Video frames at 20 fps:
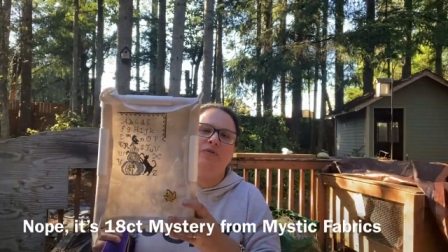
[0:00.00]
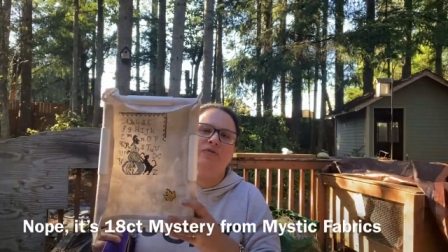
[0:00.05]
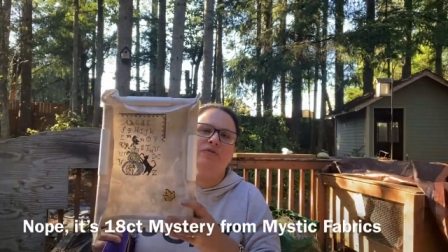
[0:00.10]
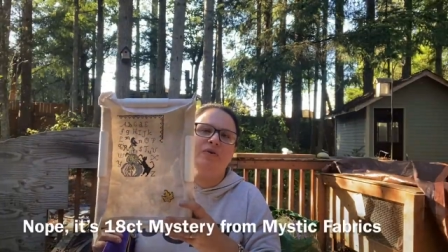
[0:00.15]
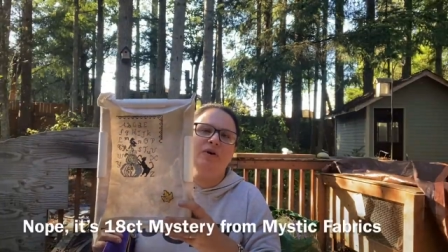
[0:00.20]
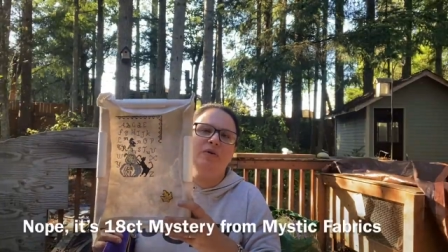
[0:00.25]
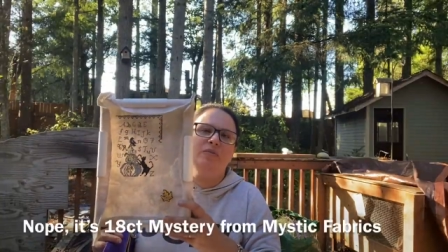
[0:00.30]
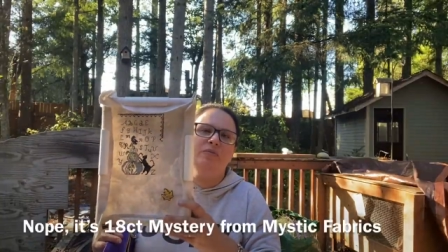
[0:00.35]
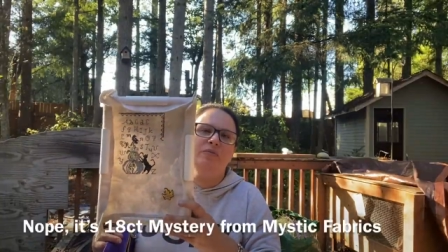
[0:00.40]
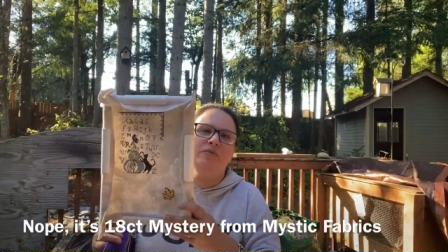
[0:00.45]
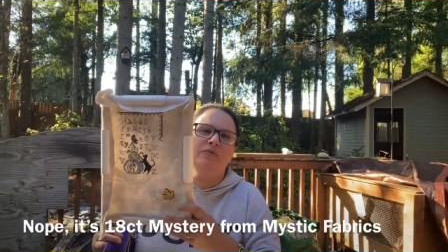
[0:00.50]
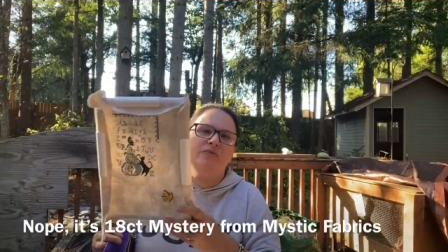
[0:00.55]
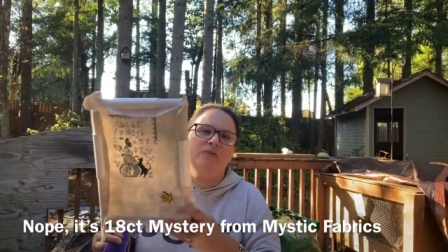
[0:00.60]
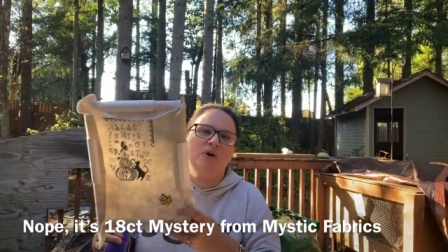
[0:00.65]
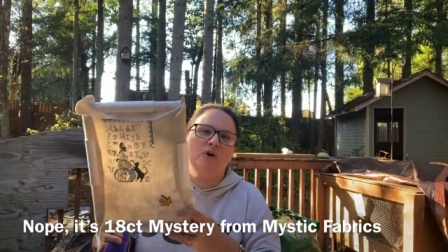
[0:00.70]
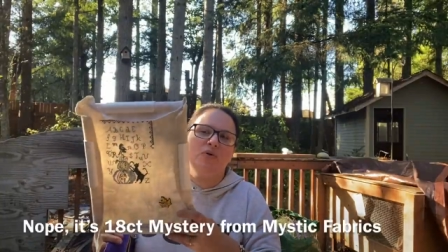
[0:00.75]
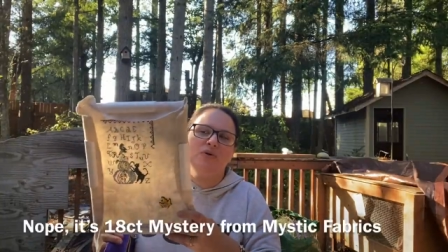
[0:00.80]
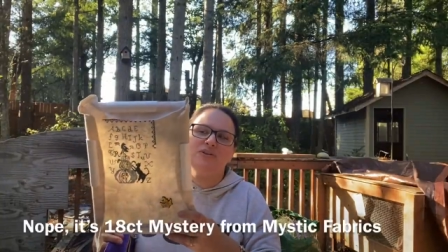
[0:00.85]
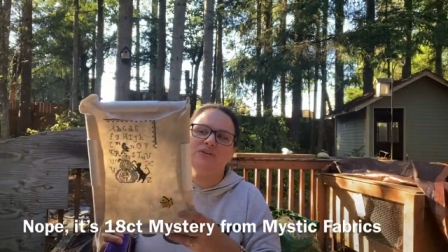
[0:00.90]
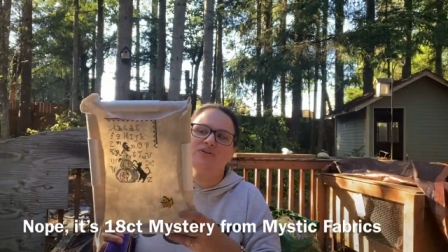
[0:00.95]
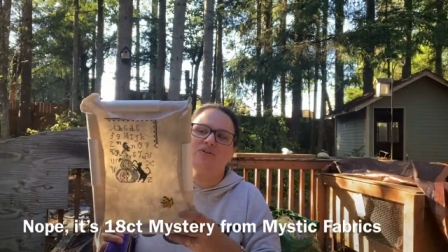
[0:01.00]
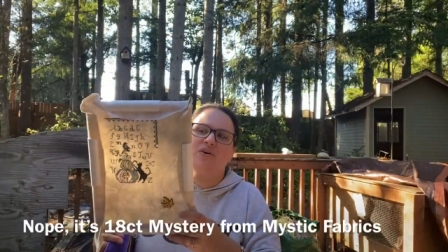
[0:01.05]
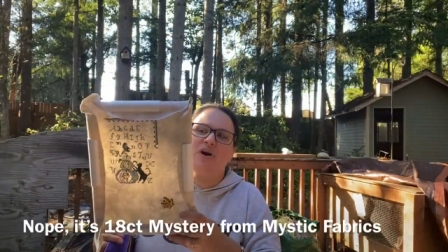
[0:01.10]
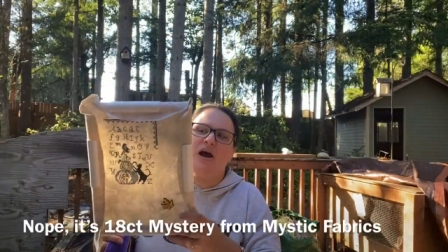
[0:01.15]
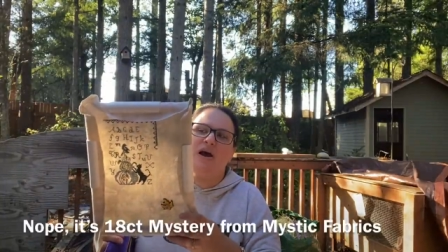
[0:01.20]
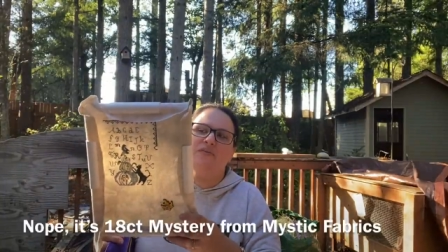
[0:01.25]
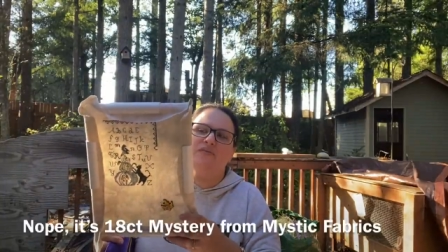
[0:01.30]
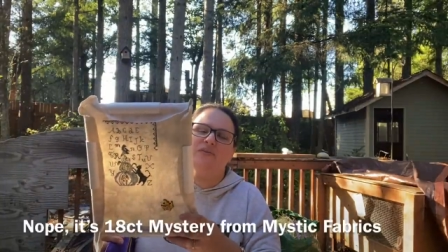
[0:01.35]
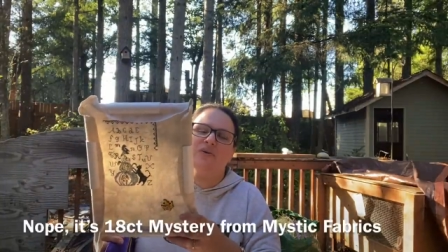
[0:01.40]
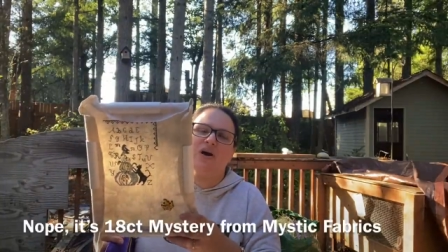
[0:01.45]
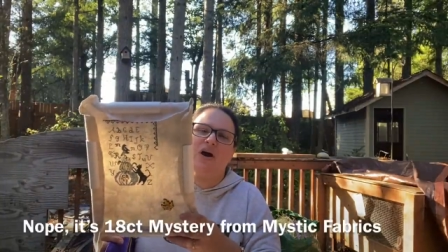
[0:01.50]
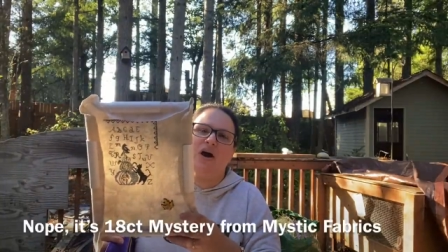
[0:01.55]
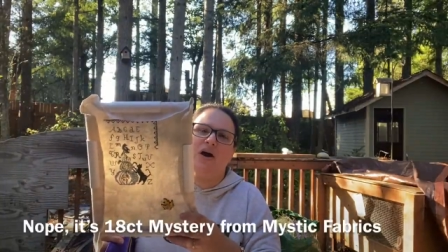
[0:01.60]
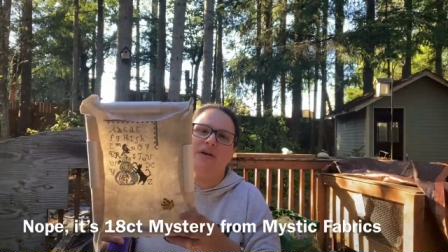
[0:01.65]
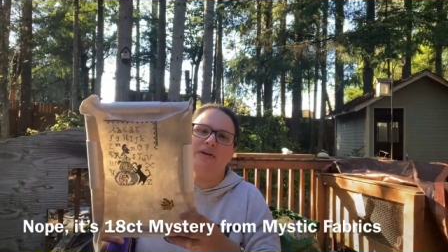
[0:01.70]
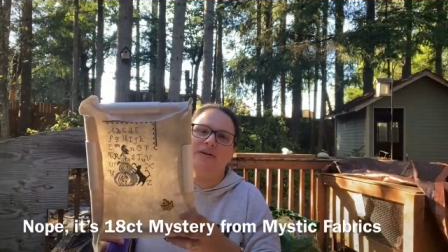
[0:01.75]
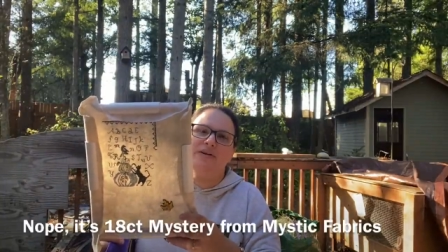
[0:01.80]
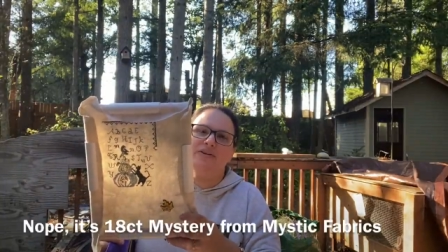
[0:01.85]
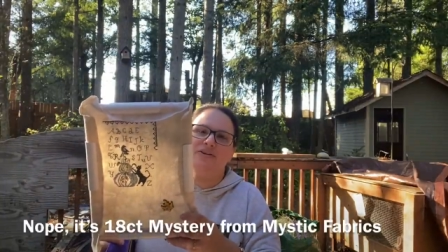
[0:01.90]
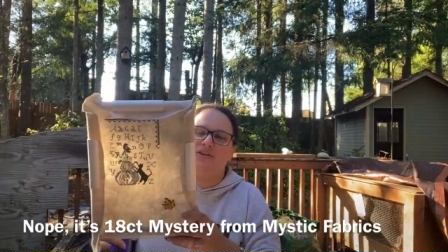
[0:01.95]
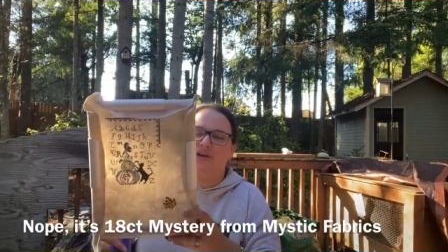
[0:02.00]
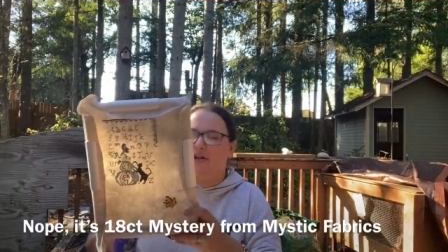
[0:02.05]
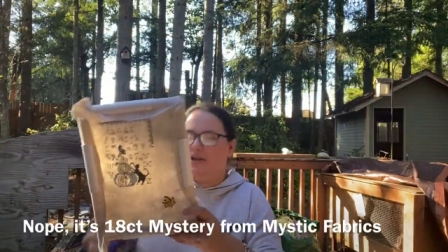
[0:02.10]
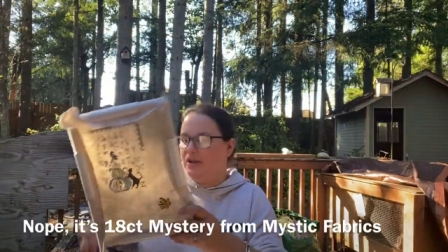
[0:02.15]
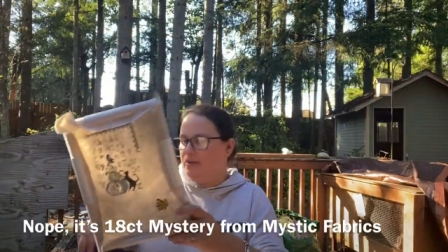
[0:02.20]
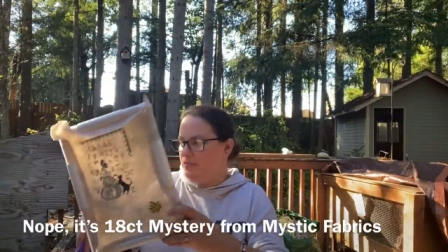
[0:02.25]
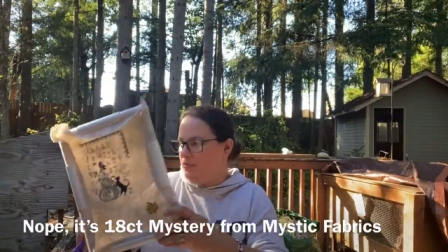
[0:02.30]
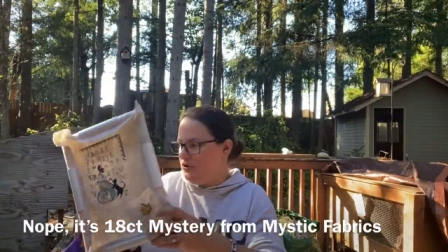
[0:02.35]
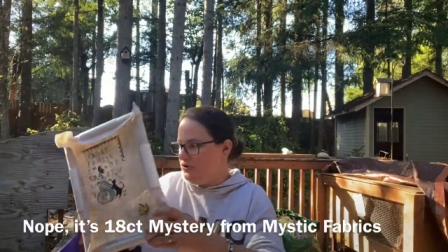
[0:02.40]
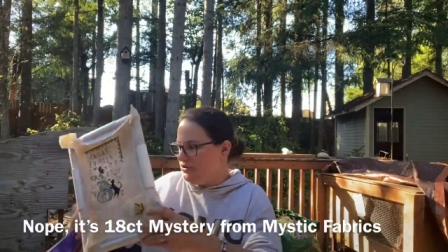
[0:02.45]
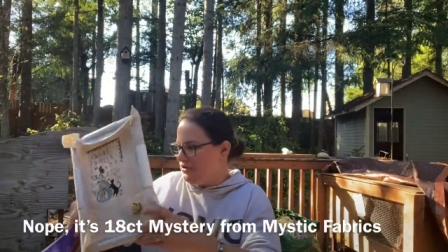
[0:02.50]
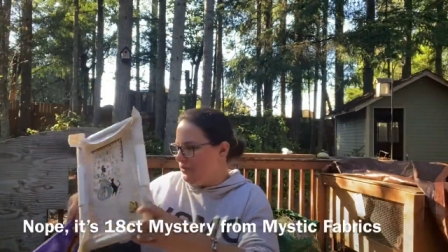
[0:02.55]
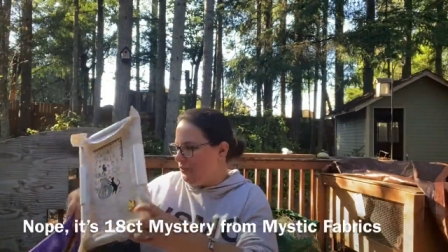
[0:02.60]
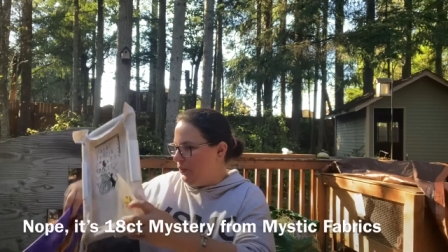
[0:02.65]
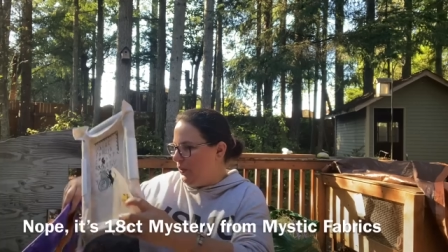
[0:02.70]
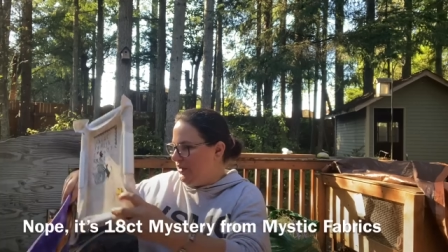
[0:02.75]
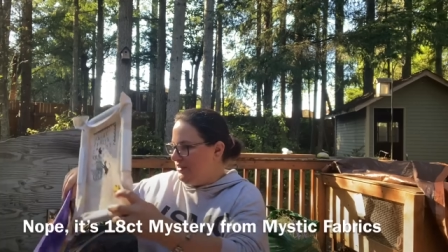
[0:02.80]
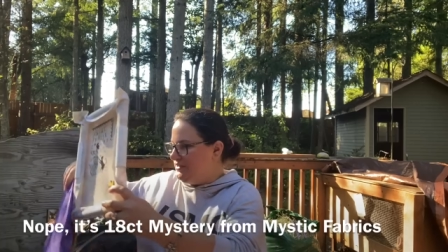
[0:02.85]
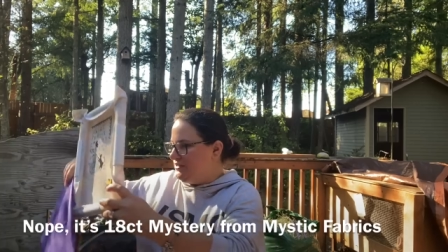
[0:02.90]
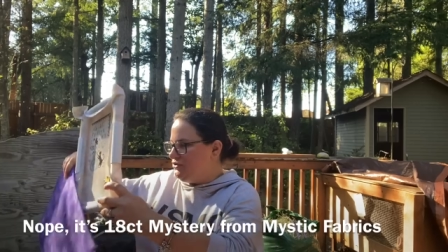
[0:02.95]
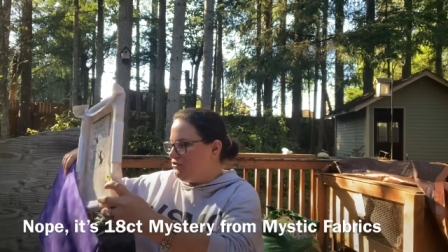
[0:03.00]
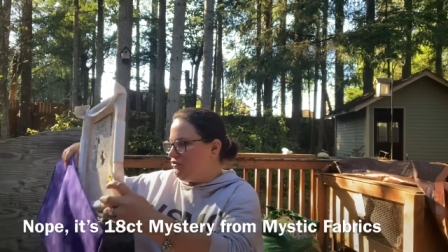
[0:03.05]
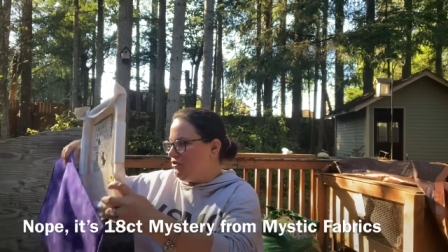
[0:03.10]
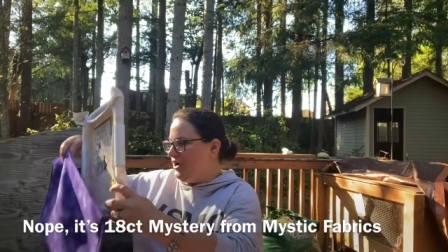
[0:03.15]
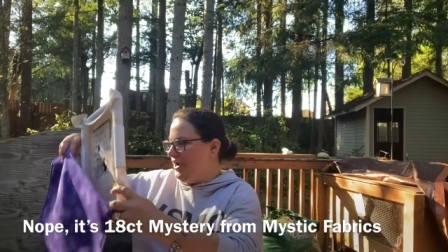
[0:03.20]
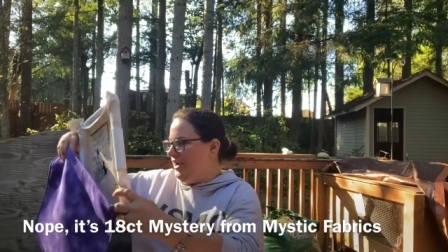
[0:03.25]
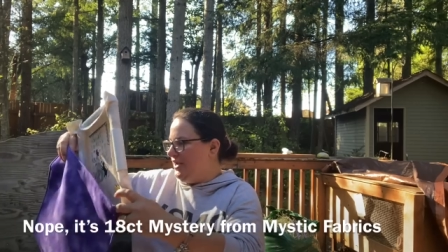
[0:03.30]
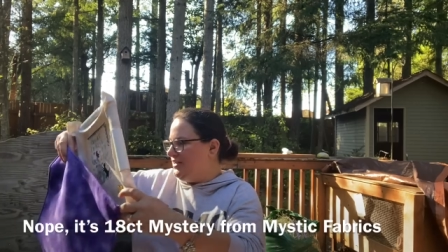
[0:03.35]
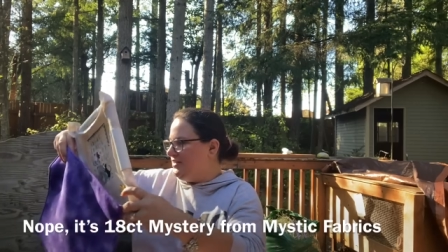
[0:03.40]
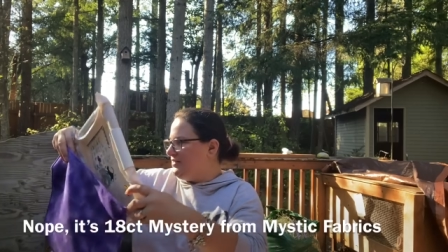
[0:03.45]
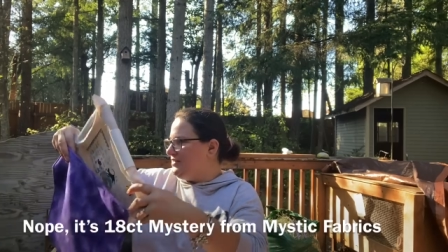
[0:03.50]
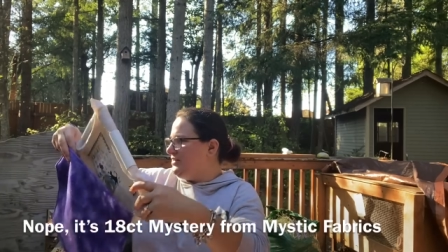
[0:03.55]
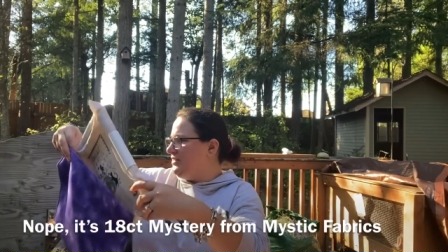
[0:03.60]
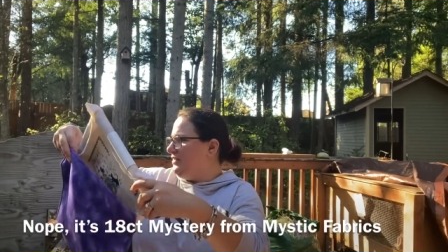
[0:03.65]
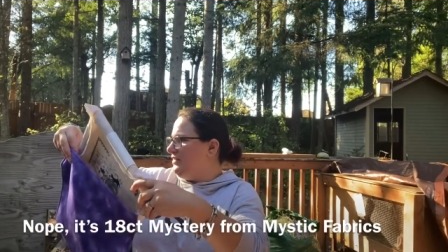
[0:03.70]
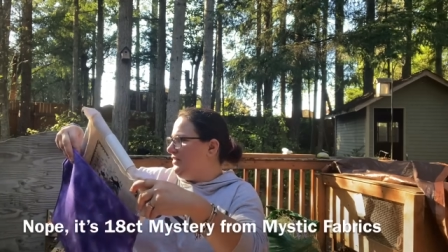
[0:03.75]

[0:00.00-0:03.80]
from Fiona's Craft Cottage and I'm using one strand.